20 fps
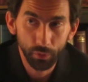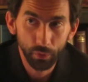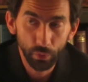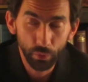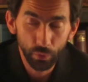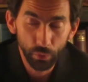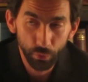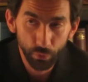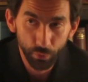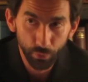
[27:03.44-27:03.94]

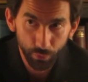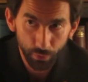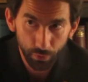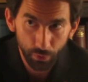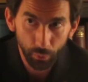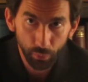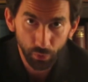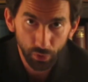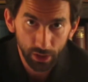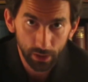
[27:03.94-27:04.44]
the real
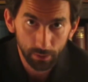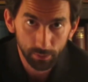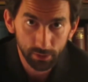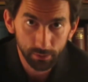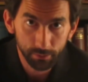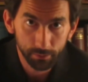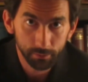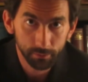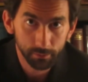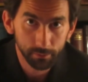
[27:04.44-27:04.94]

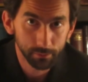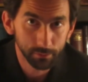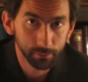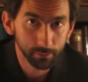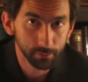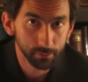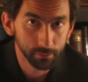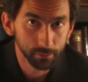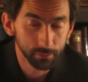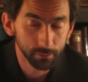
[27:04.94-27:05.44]
problem
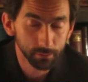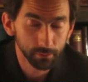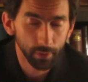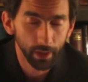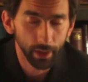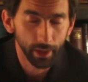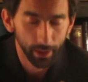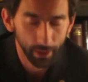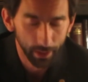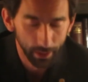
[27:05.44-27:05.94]

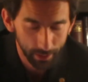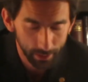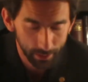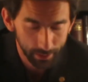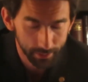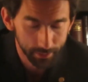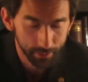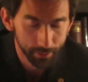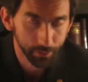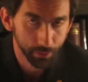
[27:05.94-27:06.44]

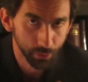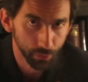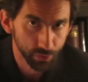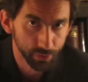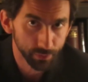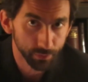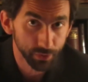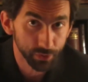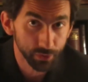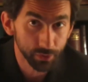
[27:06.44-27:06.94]
and the
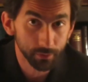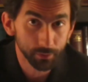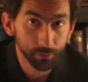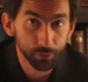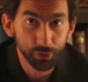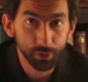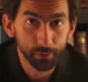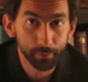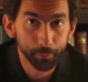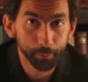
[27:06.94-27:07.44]
ultimate
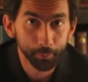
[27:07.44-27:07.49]
solution.